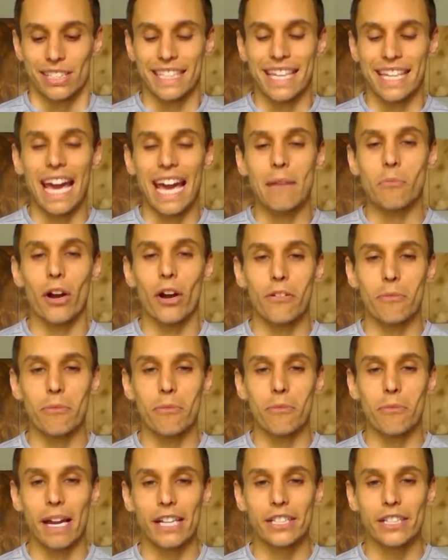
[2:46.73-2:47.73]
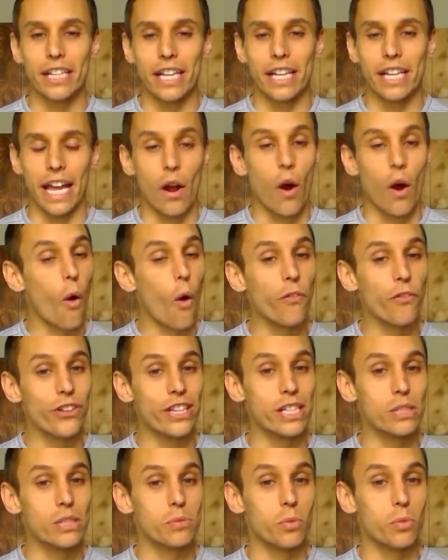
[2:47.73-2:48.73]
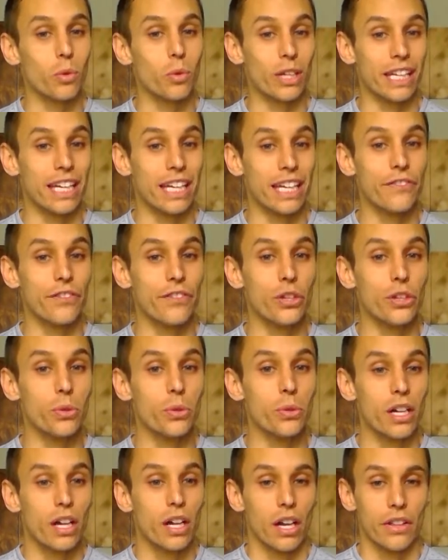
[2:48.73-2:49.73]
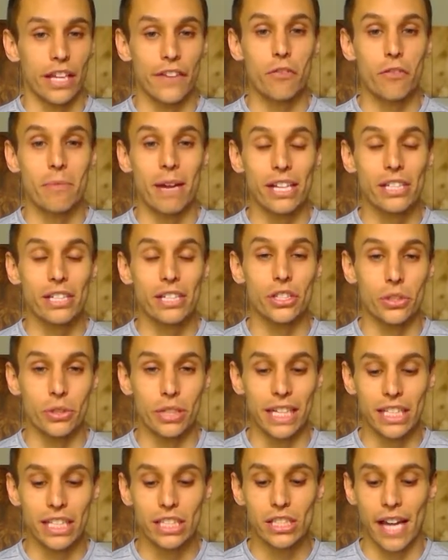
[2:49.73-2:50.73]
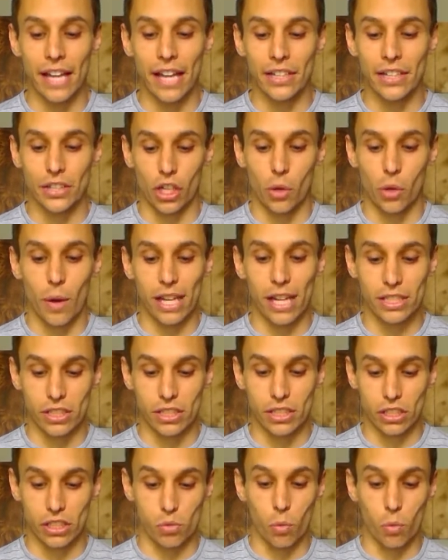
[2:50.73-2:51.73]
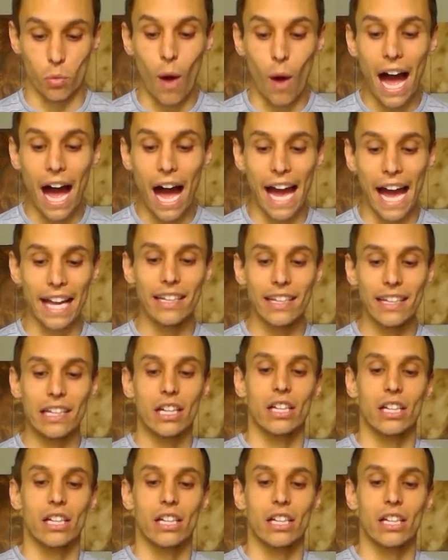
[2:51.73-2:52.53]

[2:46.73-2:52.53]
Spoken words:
to get more information, and hopefully this will give you the information you need to answer the question is why